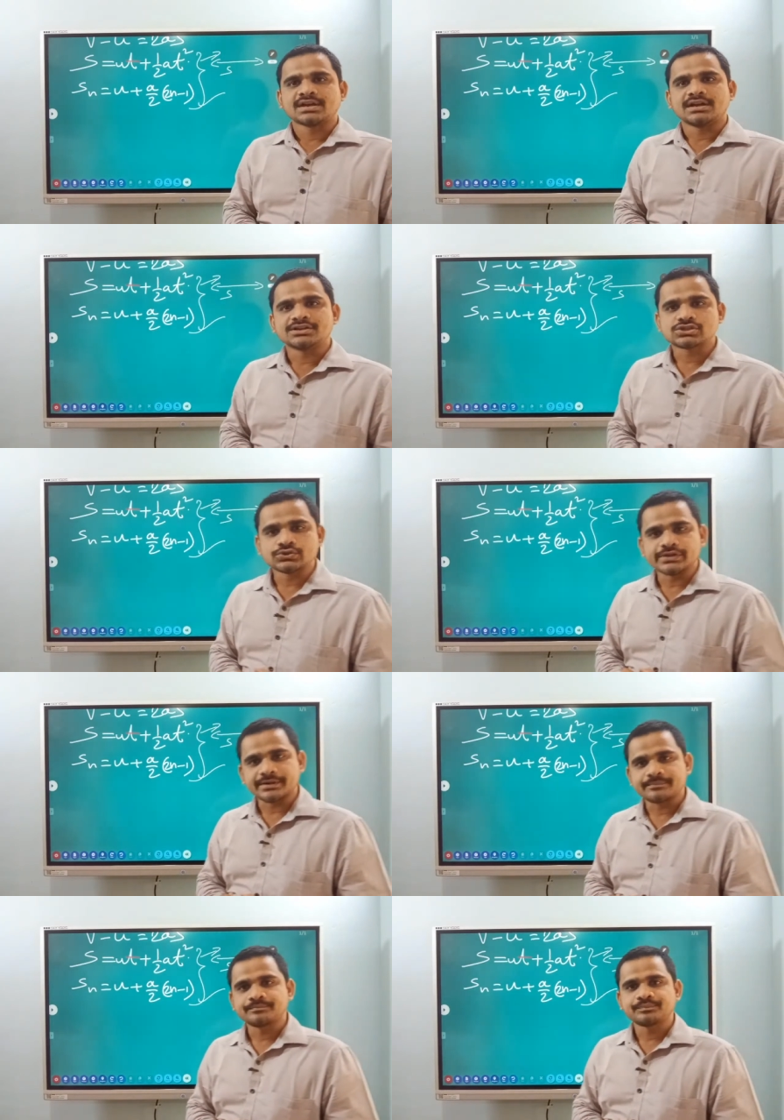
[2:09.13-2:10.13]
Understood
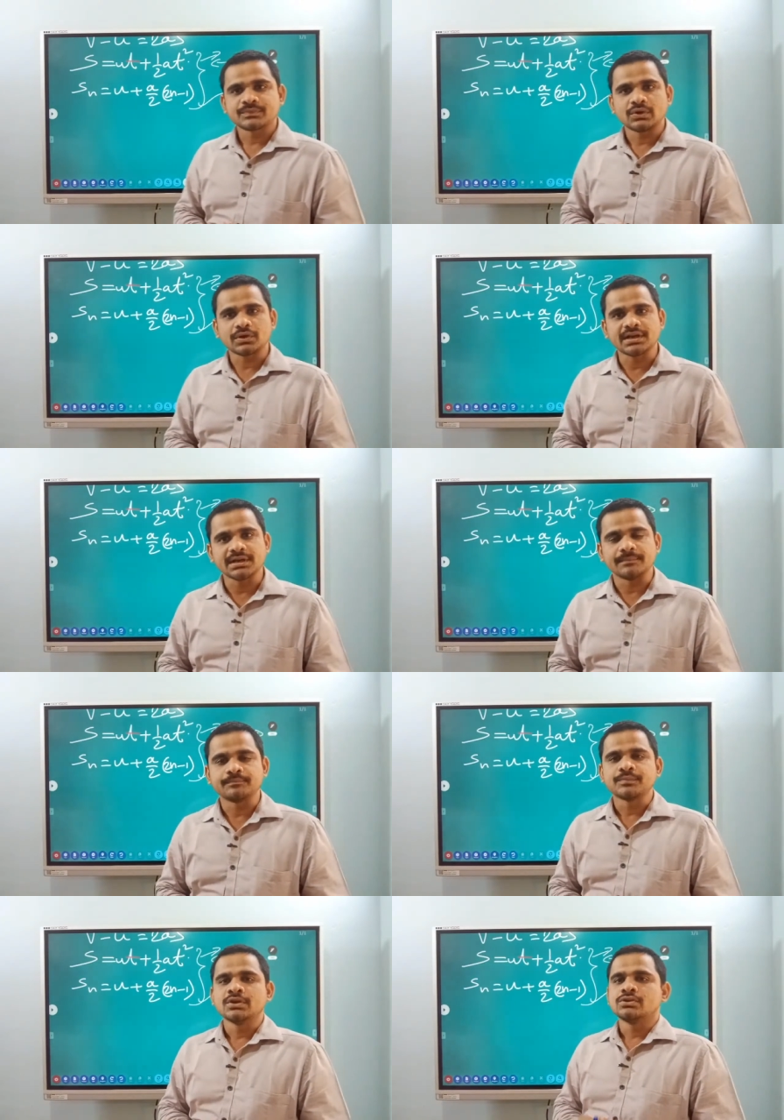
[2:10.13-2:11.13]
here? Okay now.
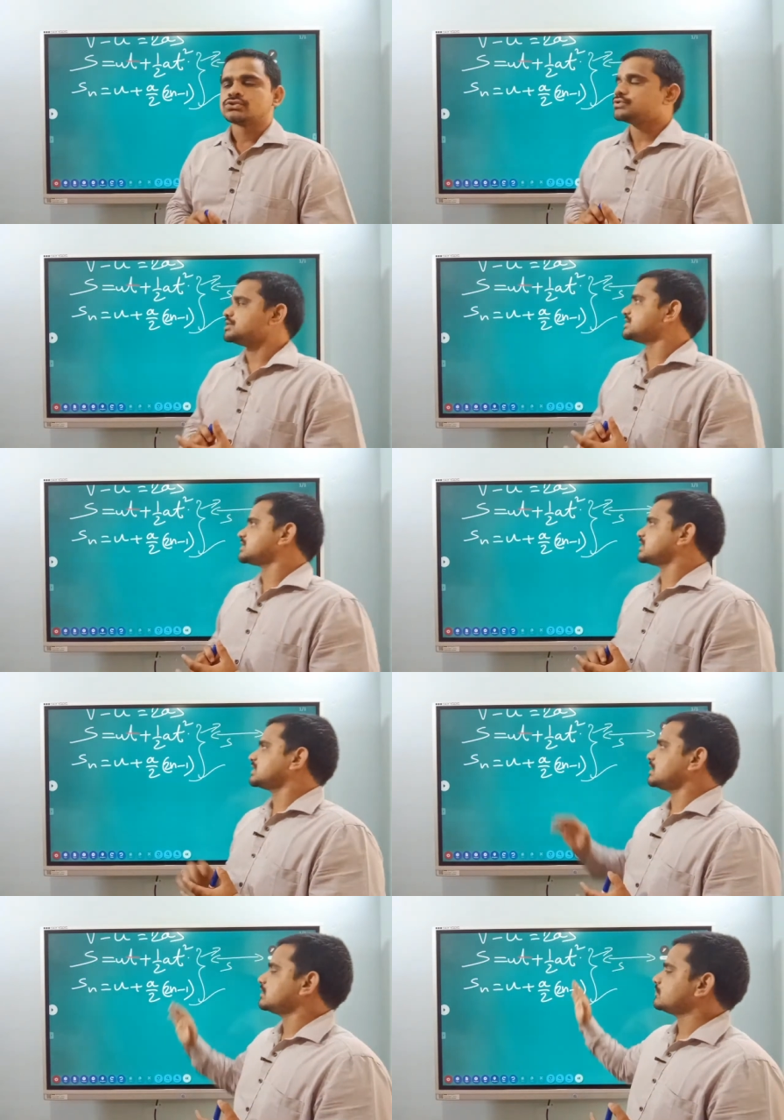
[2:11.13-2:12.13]
So these are
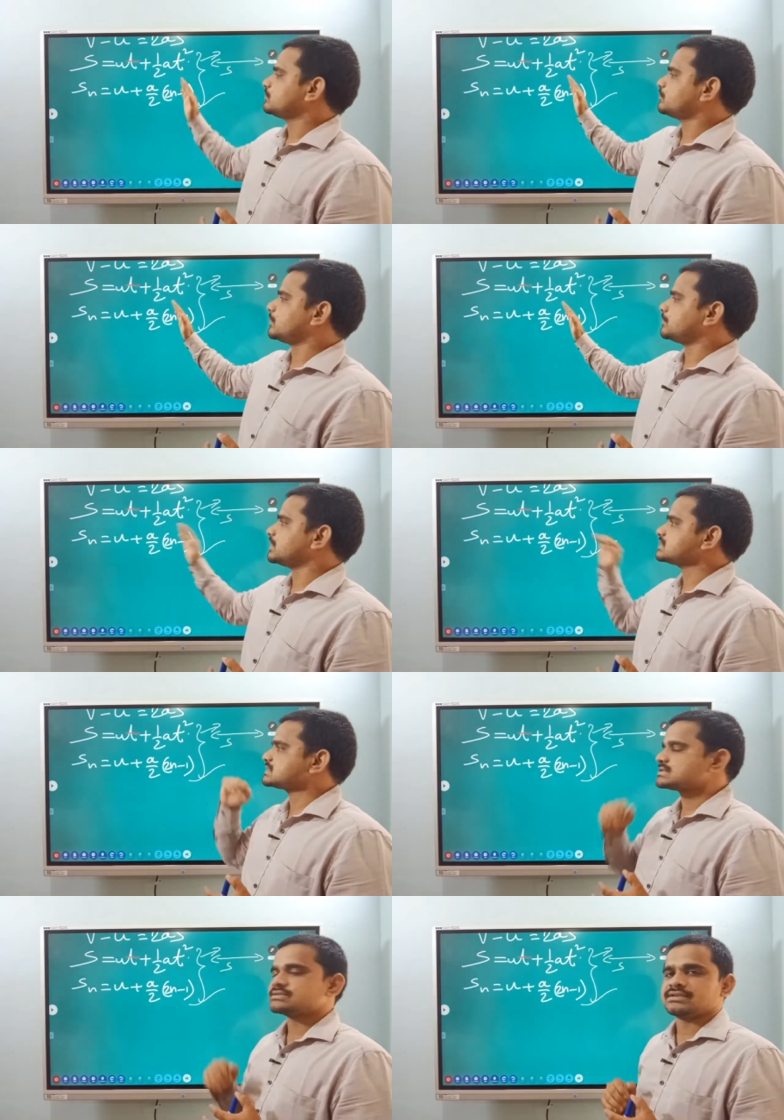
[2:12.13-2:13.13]
the
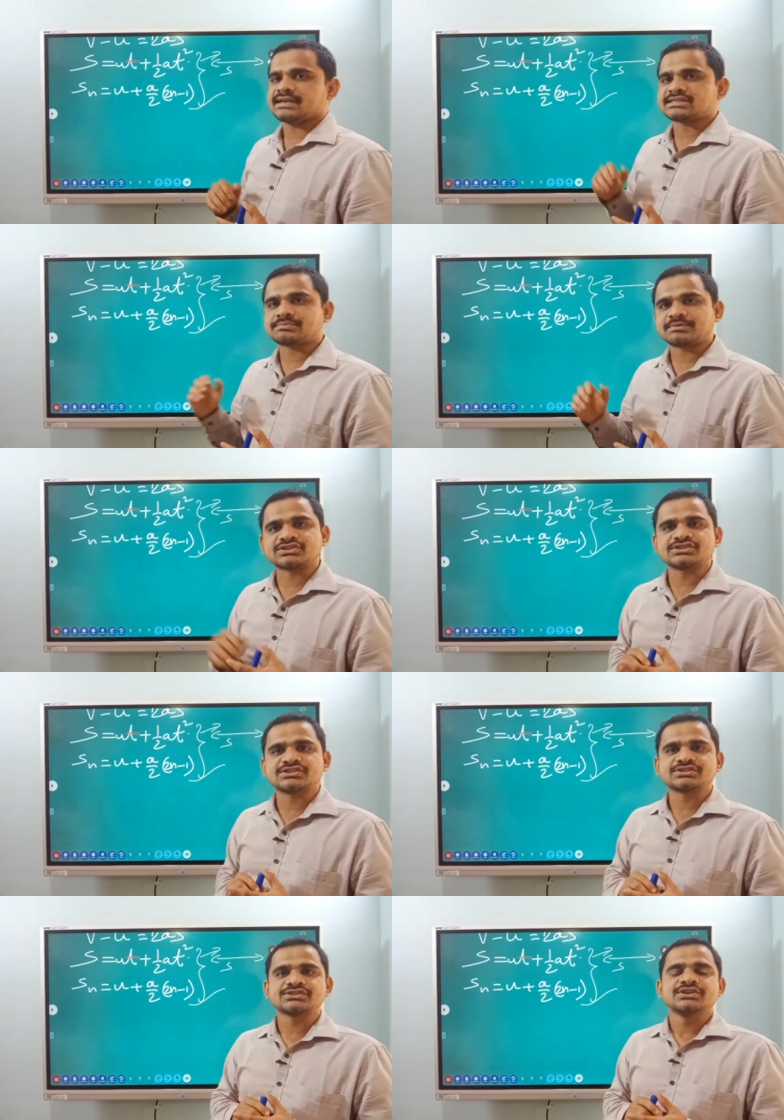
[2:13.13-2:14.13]
formulas,
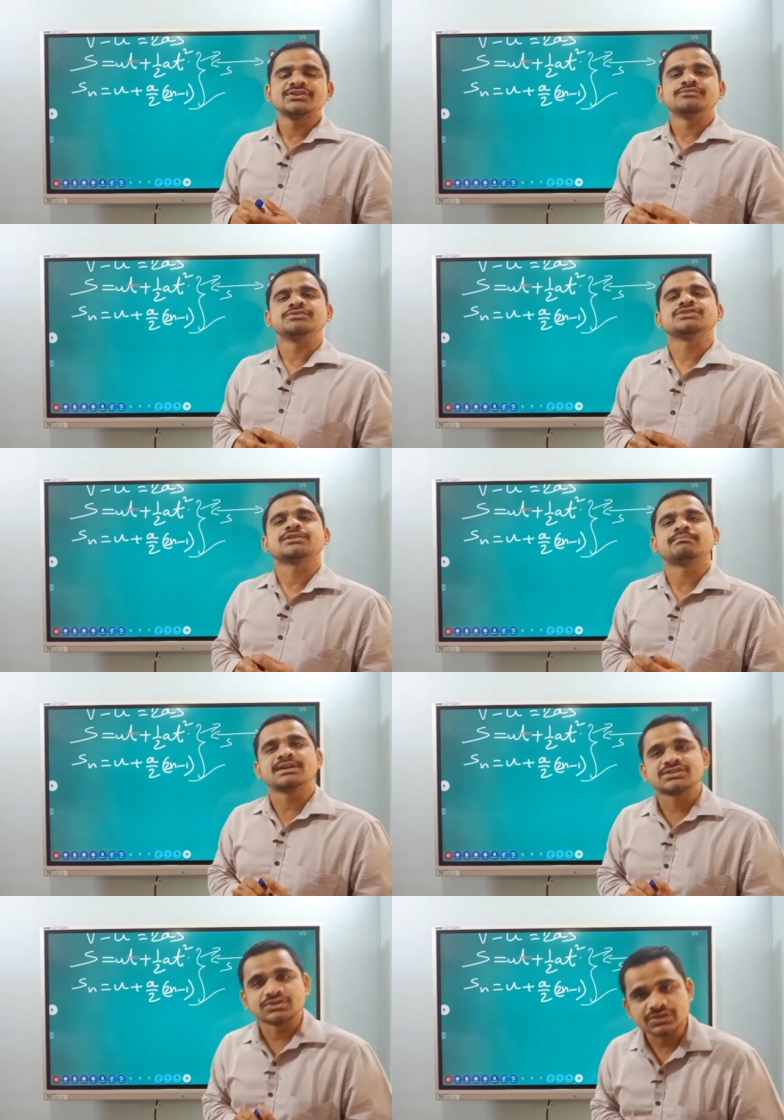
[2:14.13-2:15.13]
expressions which are
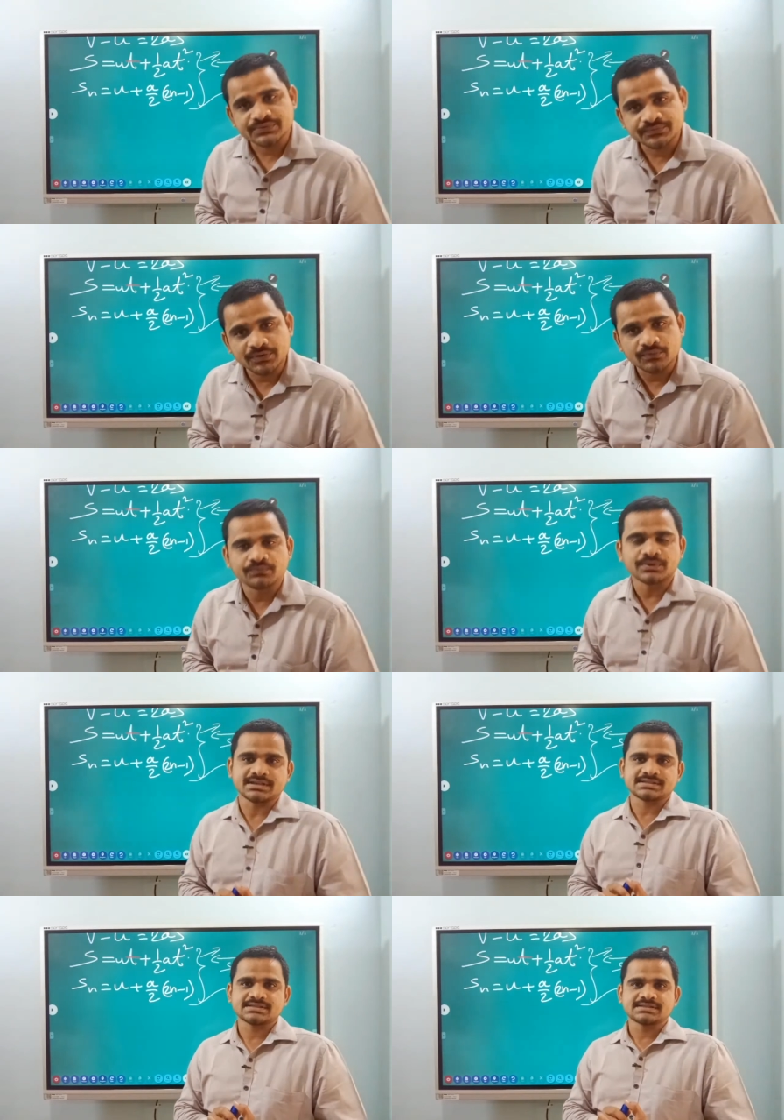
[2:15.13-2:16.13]
much useful for
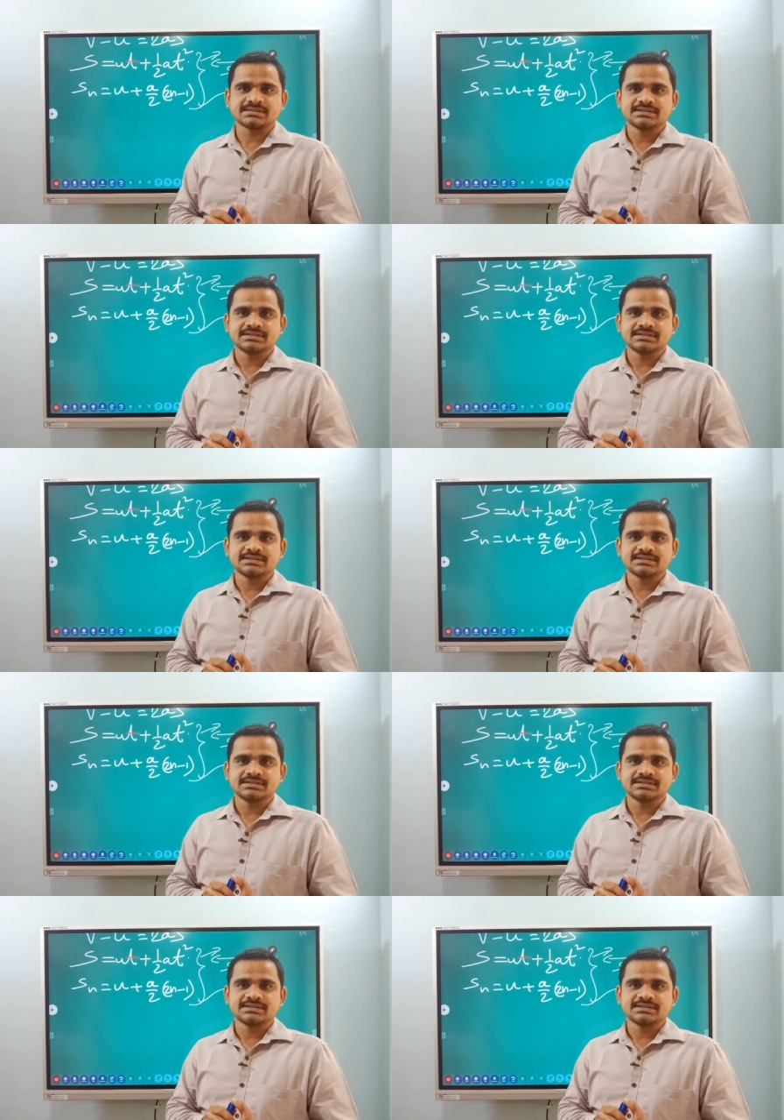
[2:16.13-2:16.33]
us.